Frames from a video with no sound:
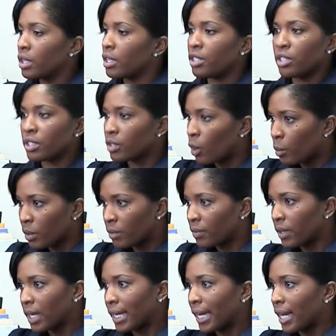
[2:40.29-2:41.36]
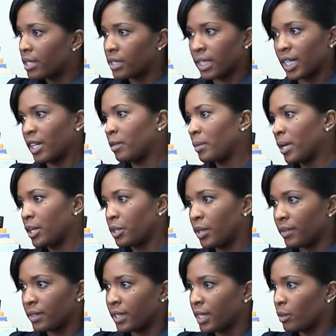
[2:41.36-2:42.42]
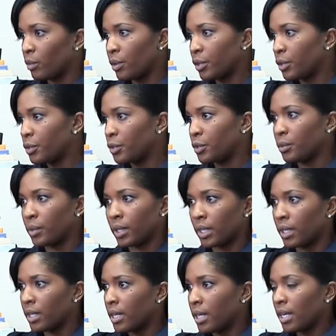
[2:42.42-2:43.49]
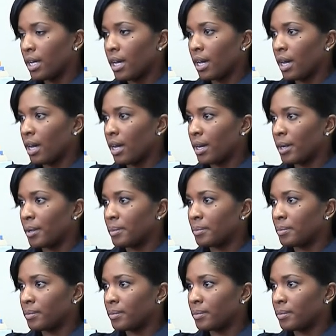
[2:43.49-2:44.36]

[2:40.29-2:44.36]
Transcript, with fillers: then just open the floodgates and let everybody do everything they want to do, and uh,